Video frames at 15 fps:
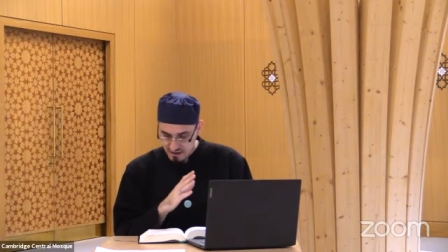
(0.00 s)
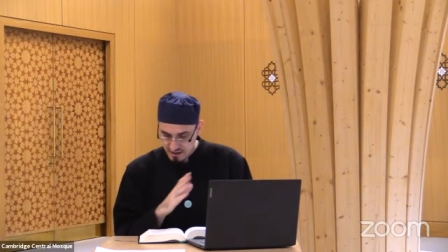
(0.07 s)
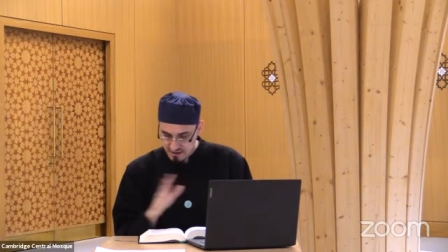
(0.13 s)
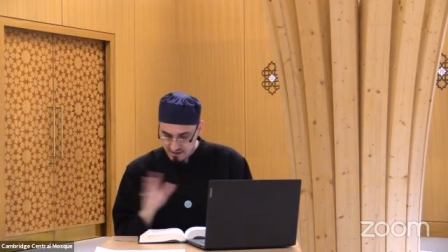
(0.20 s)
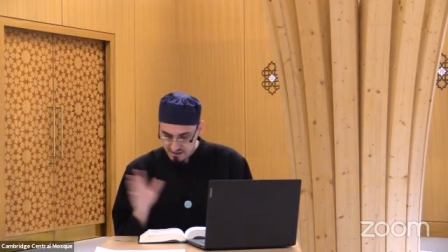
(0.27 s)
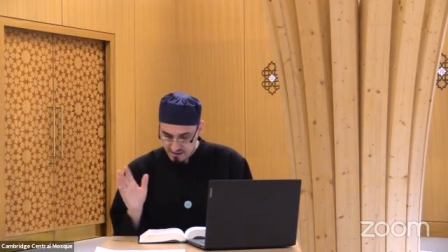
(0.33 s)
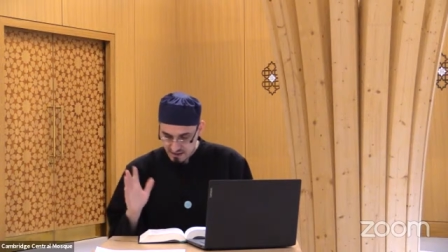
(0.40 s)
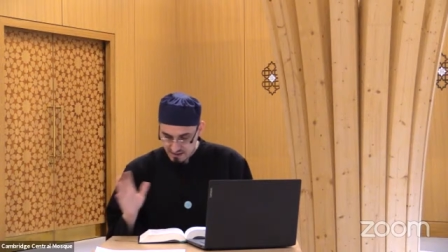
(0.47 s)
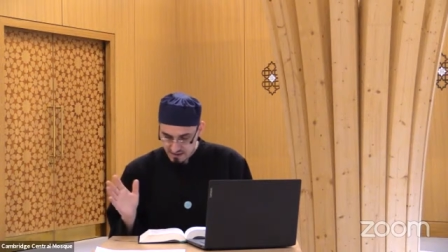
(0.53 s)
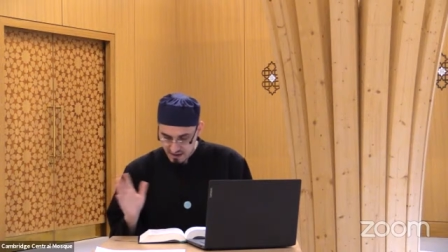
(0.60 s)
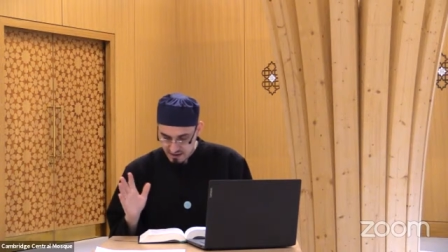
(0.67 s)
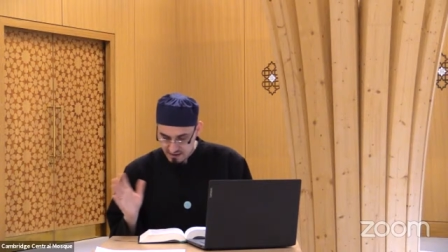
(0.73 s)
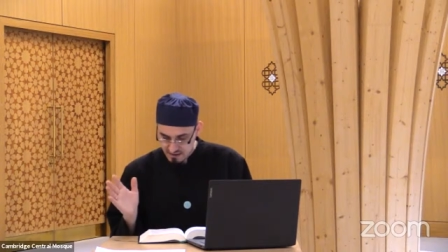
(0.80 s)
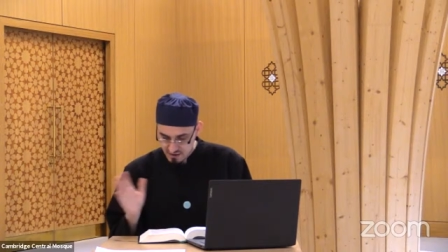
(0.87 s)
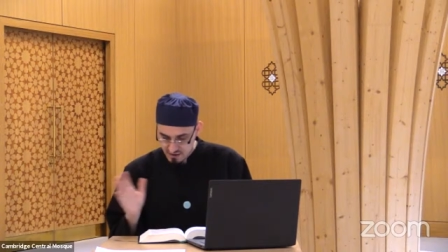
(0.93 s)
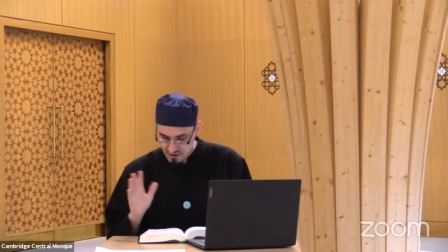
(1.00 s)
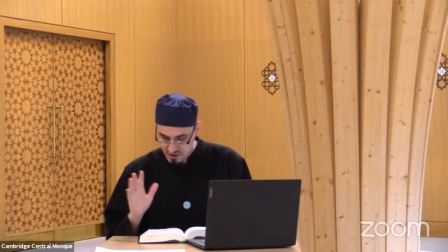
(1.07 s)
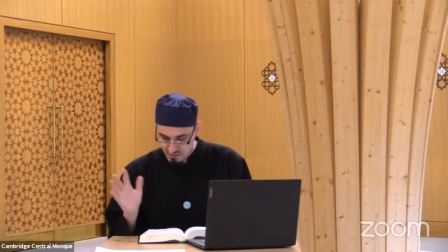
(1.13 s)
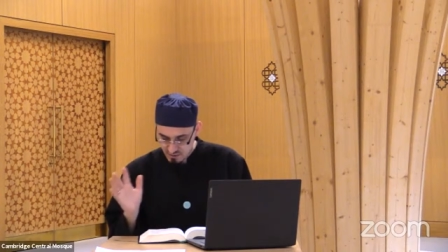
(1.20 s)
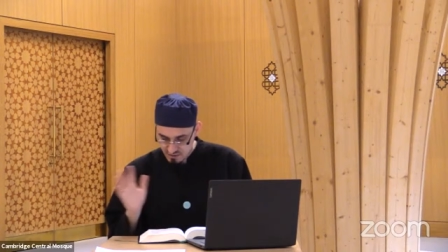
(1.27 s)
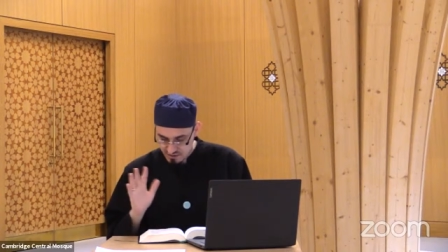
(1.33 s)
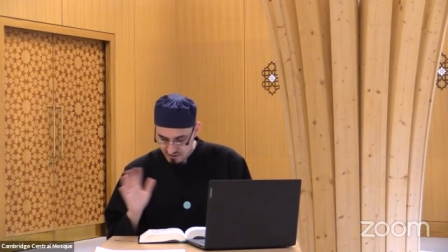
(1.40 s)
and said that
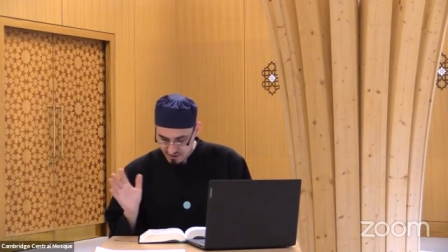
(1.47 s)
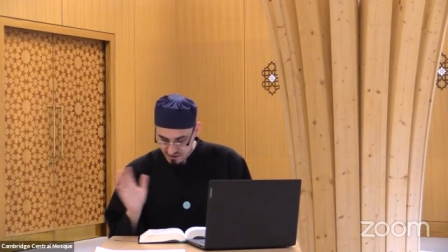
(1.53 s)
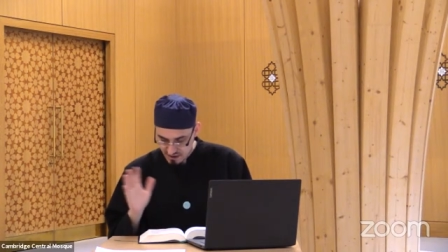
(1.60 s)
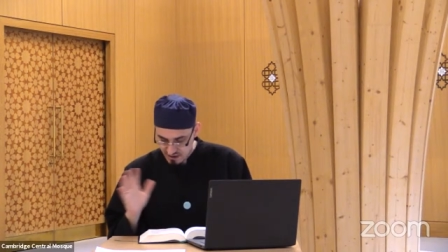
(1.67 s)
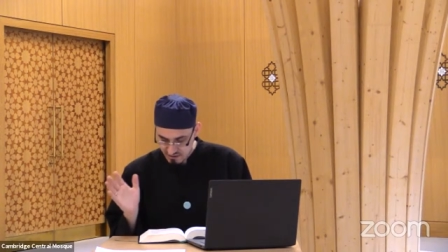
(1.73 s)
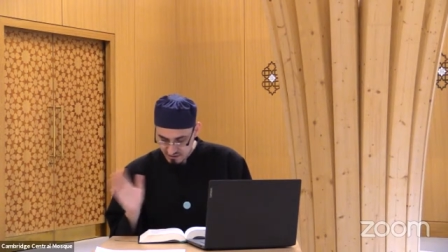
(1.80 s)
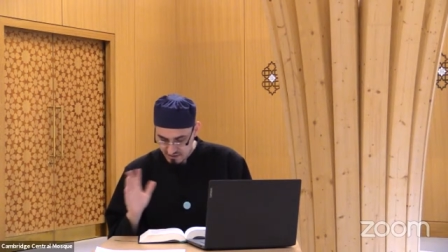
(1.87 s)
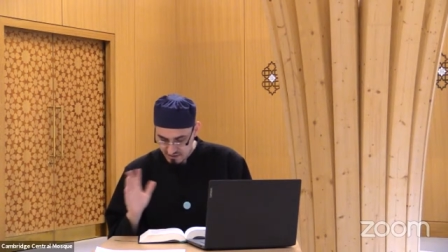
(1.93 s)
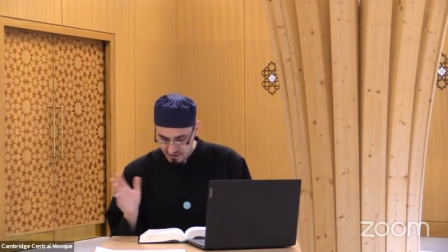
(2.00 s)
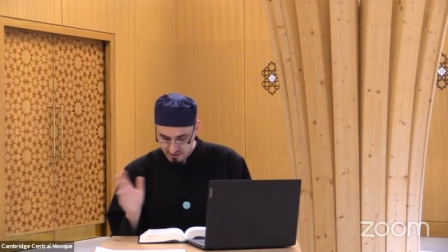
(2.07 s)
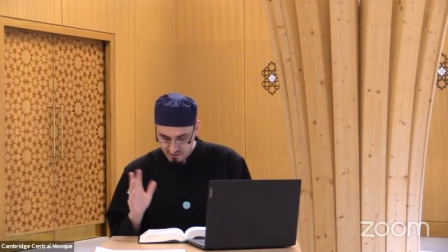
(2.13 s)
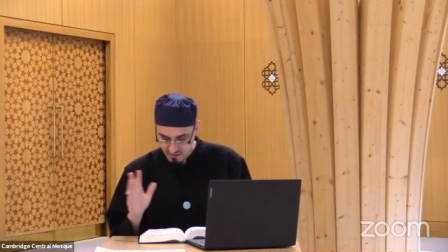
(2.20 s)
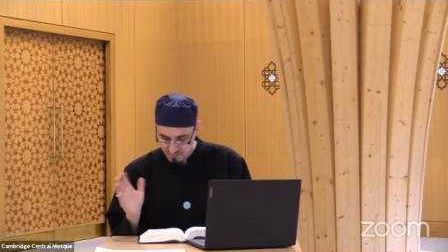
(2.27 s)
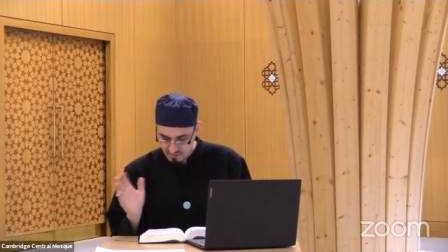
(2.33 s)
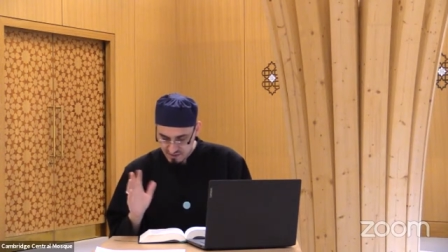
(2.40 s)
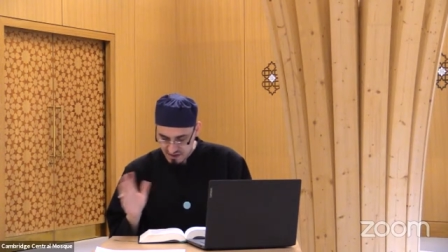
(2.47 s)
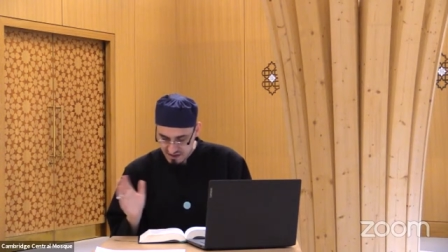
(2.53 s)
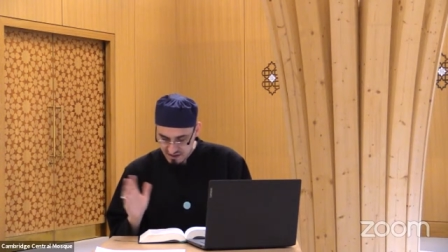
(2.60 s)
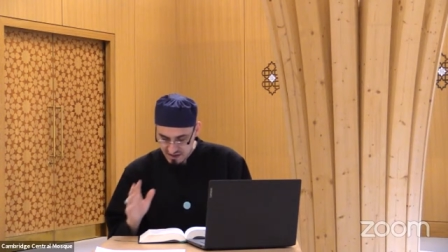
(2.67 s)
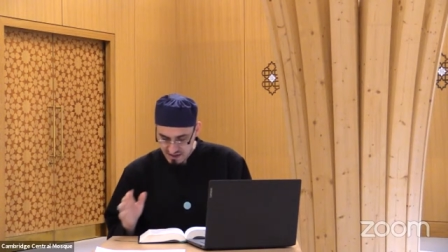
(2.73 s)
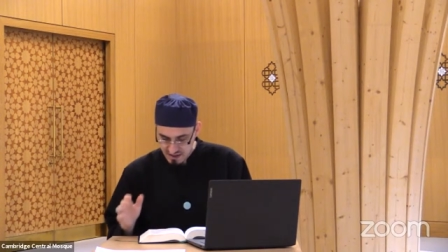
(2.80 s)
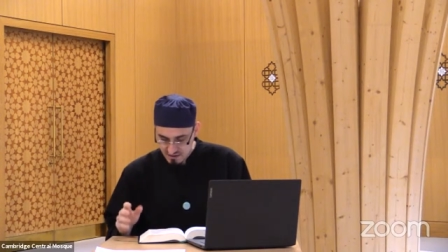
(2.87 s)
she was innocent,
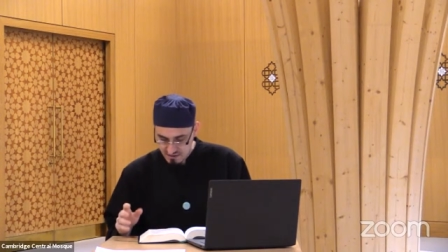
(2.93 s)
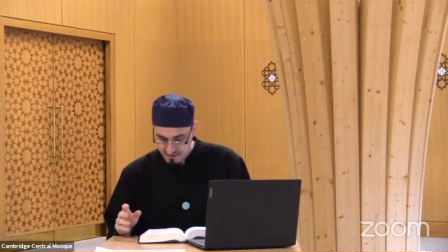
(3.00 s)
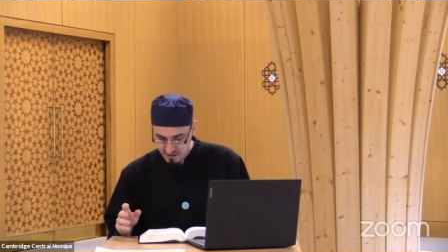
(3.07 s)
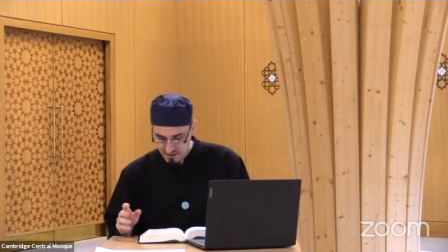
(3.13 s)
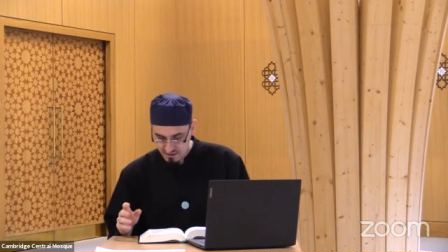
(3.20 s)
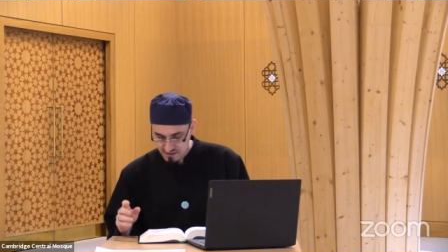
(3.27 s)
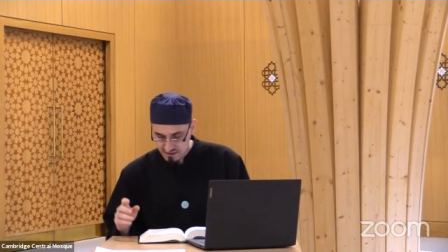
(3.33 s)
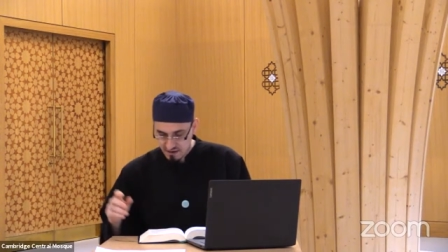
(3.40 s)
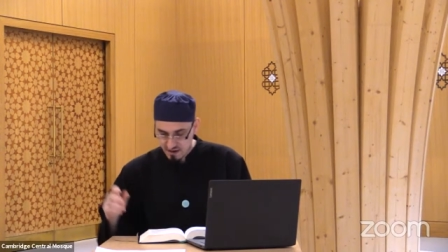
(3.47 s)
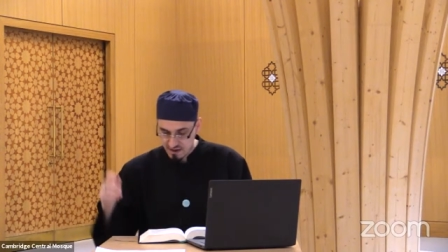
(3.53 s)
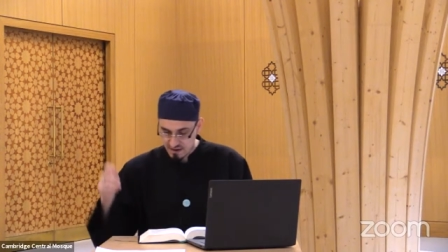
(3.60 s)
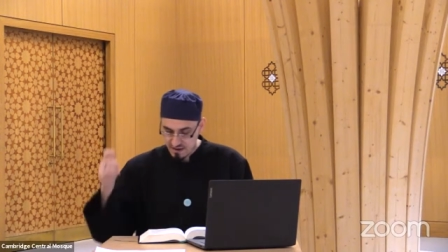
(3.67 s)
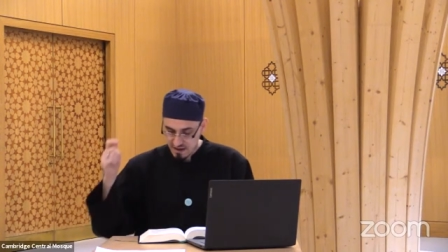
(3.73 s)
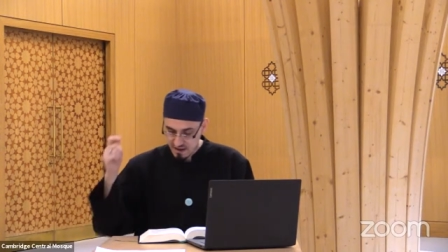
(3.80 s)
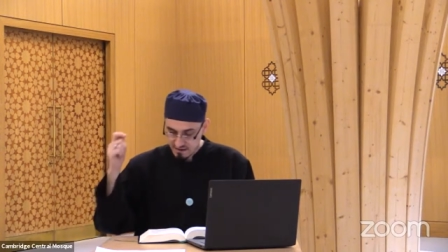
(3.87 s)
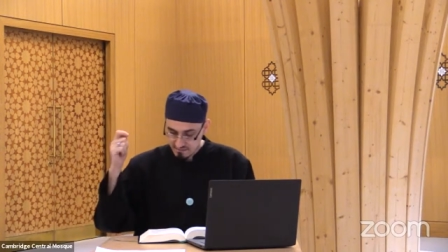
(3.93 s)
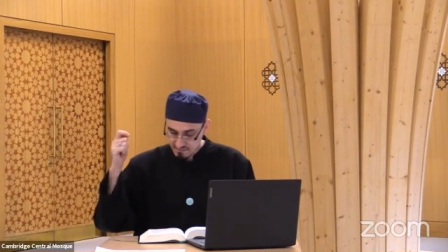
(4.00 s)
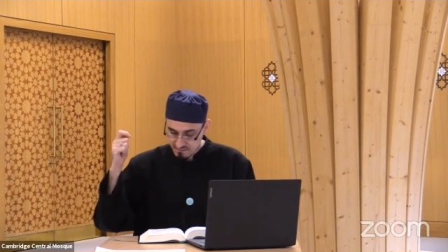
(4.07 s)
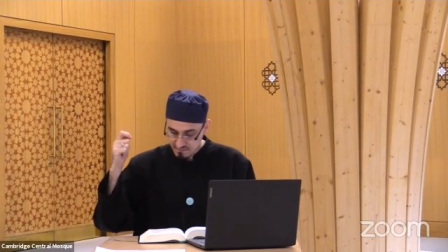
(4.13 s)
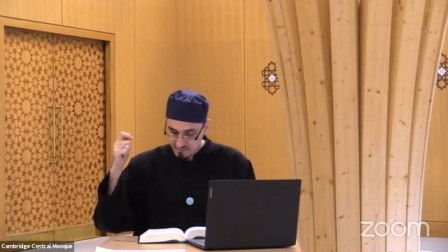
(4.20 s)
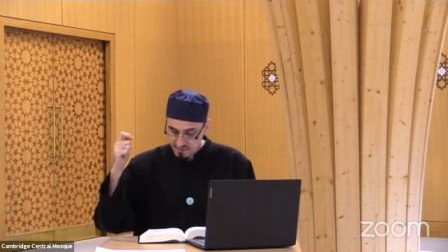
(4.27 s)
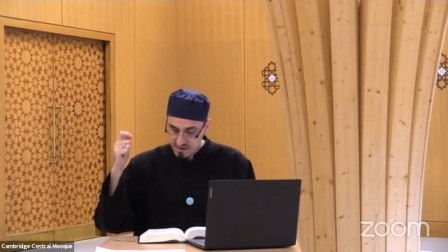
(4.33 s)
completely innocent. And then
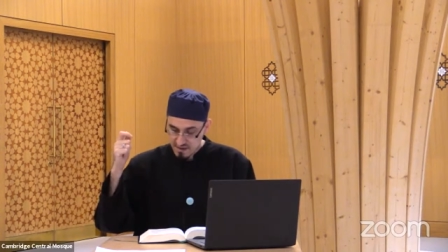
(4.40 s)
